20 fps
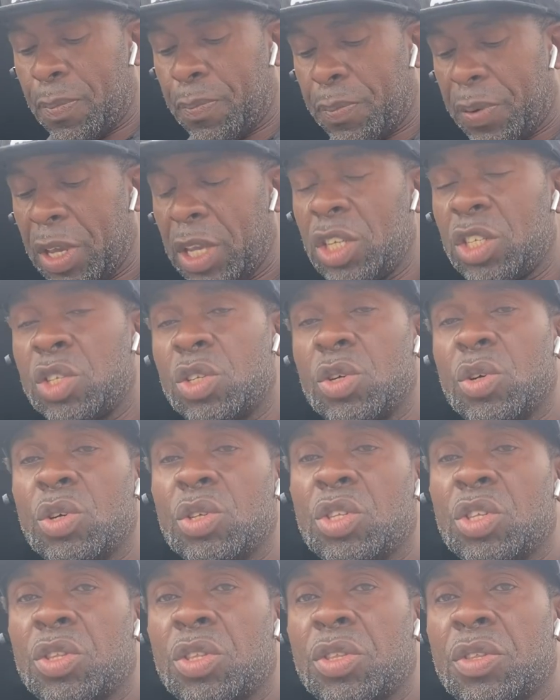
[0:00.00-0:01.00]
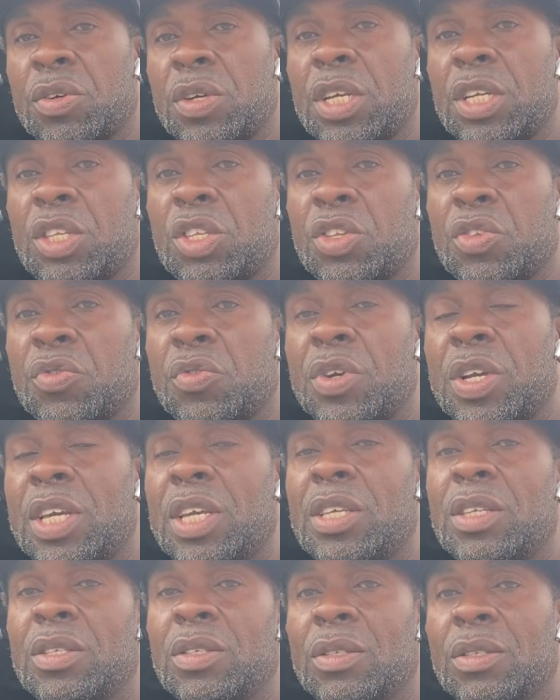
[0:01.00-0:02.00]

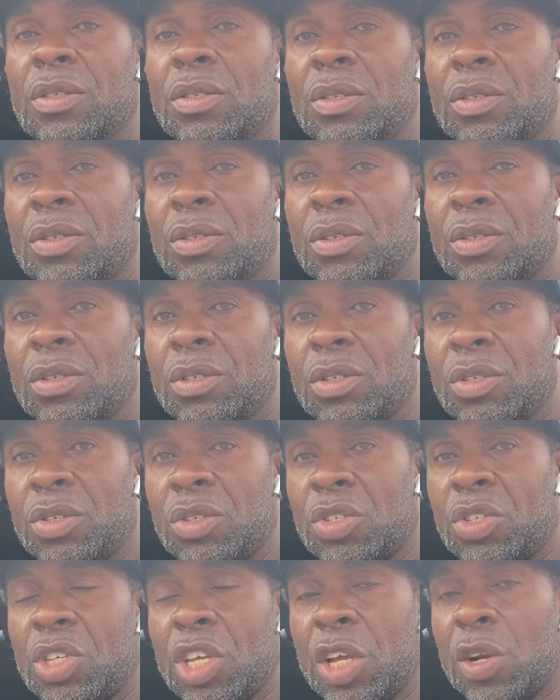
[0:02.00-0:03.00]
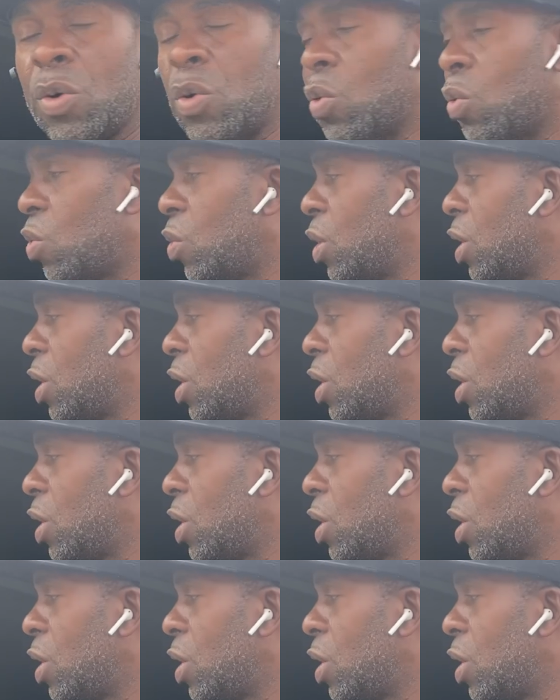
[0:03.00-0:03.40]
P0330,